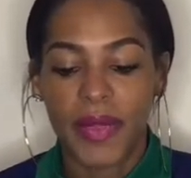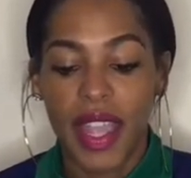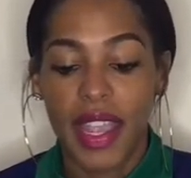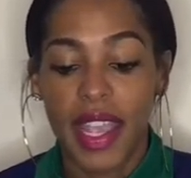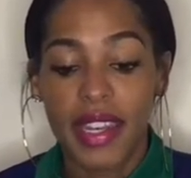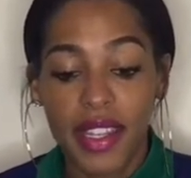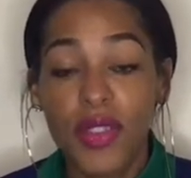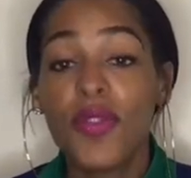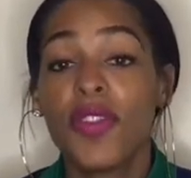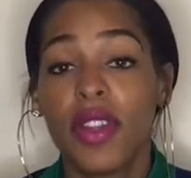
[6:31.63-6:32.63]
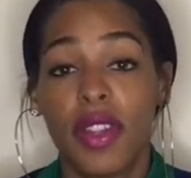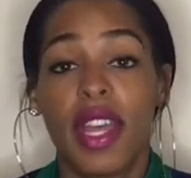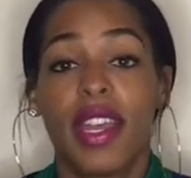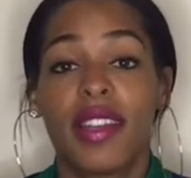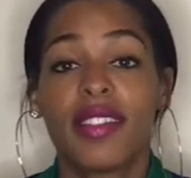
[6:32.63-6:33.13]
and you feel
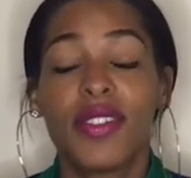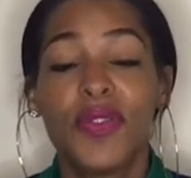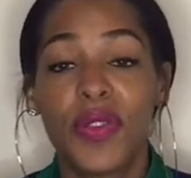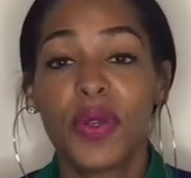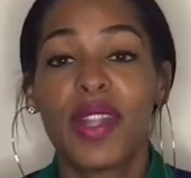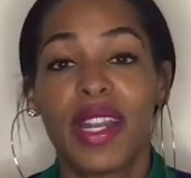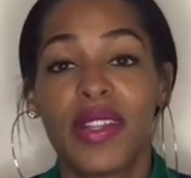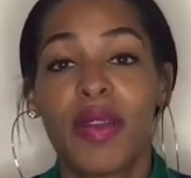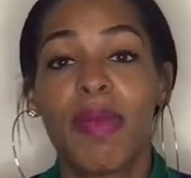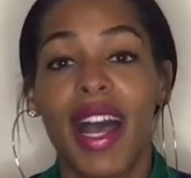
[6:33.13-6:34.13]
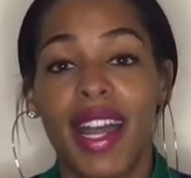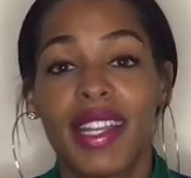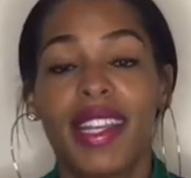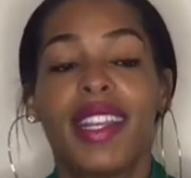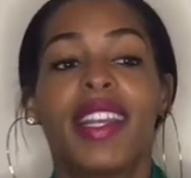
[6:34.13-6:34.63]
that. You feel that in your
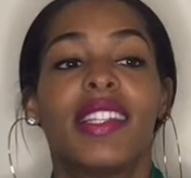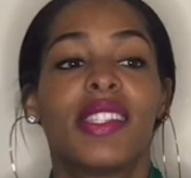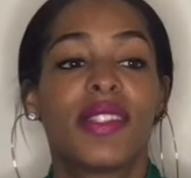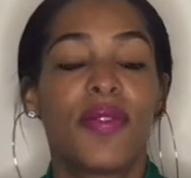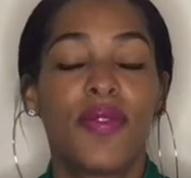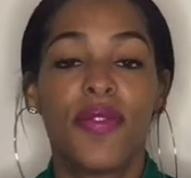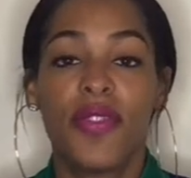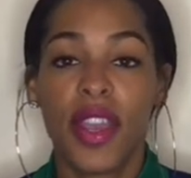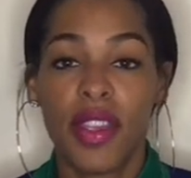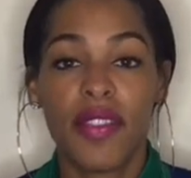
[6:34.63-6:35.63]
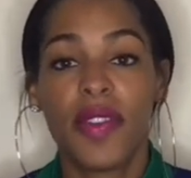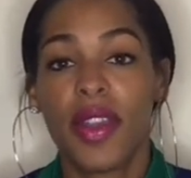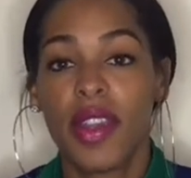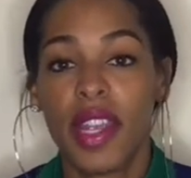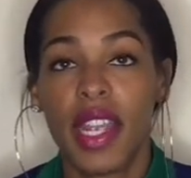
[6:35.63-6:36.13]
body. It's very,
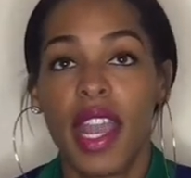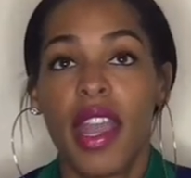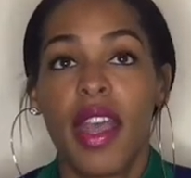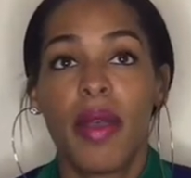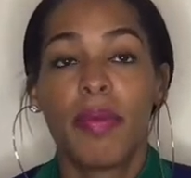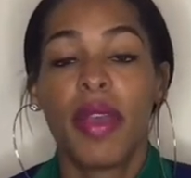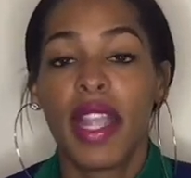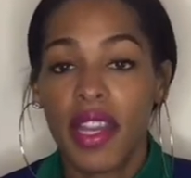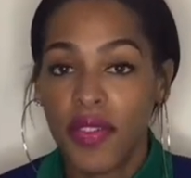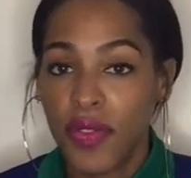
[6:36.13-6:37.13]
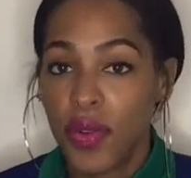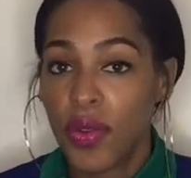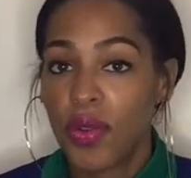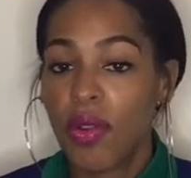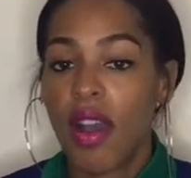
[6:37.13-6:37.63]
very
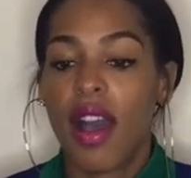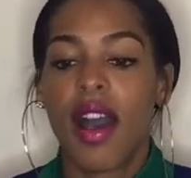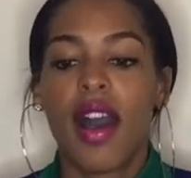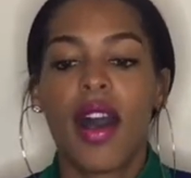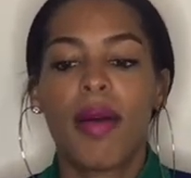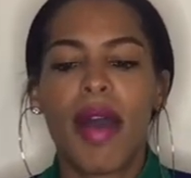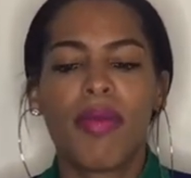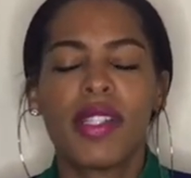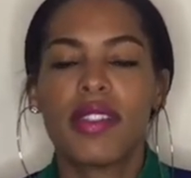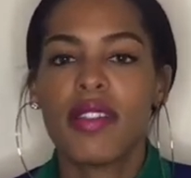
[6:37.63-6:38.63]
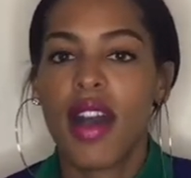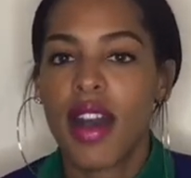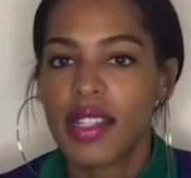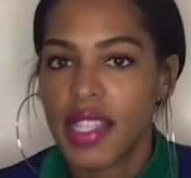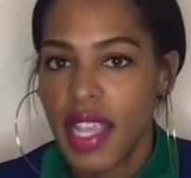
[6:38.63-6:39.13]
painful. I was
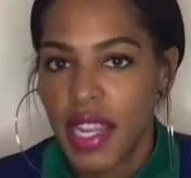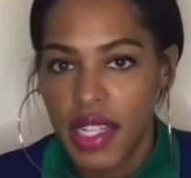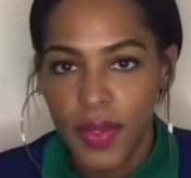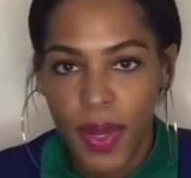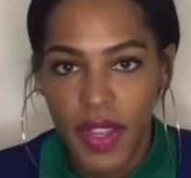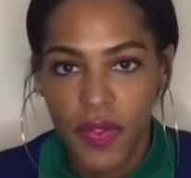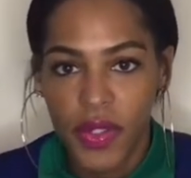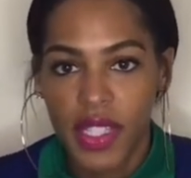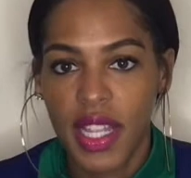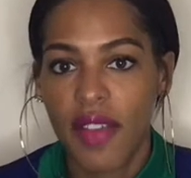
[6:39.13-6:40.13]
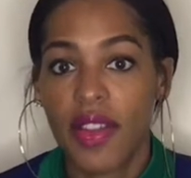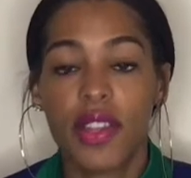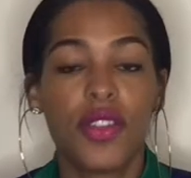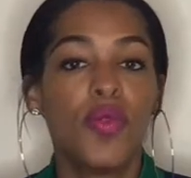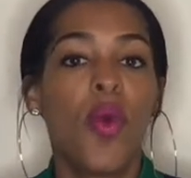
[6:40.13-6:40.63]
nauseated
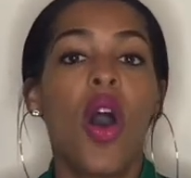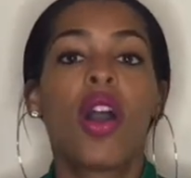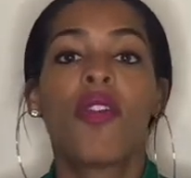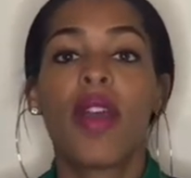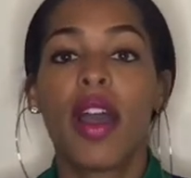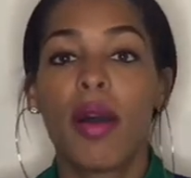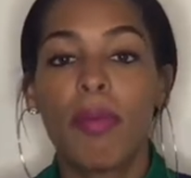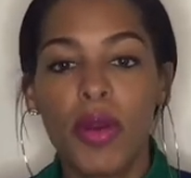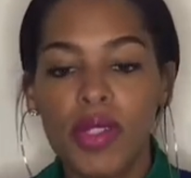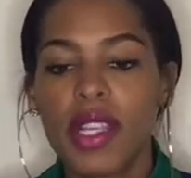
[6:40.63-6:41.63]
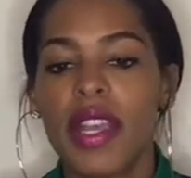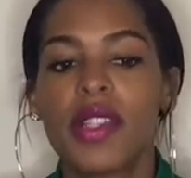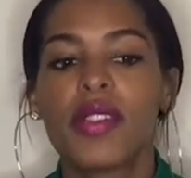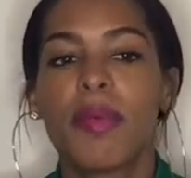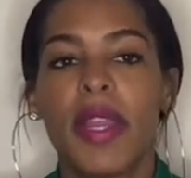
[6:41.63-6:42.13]
24/7. You walk around. Most
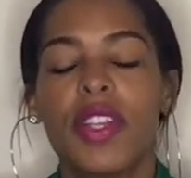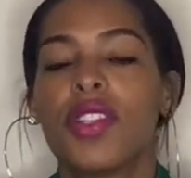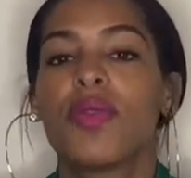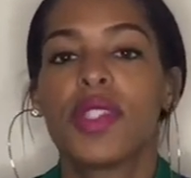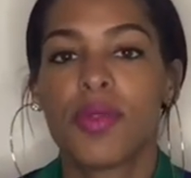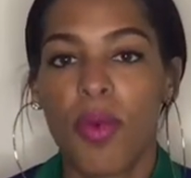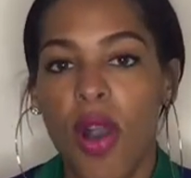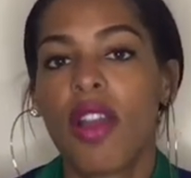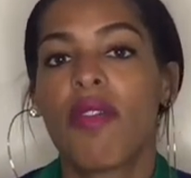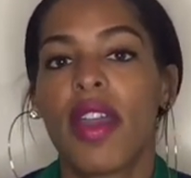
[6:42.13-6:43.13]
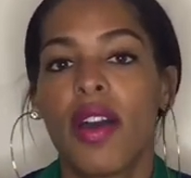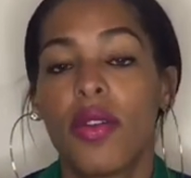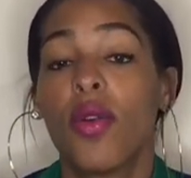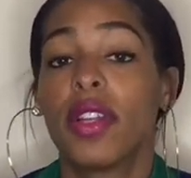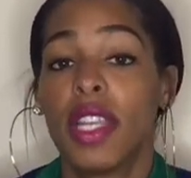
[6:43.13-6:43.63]
cancer patients walk around
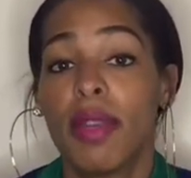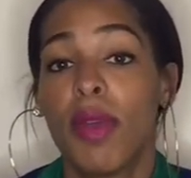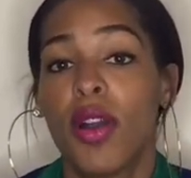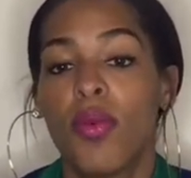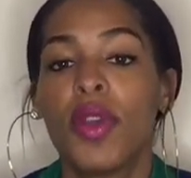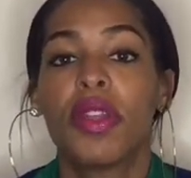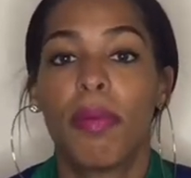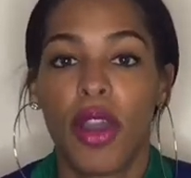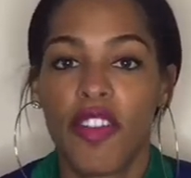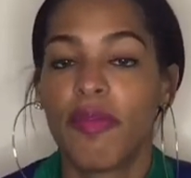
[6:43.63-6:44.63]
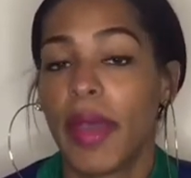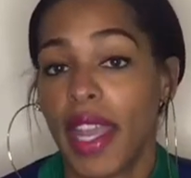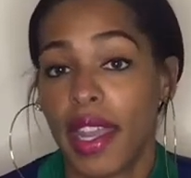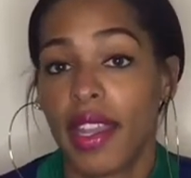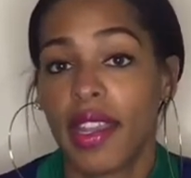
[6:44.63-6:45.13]
on chemo with a barf bag.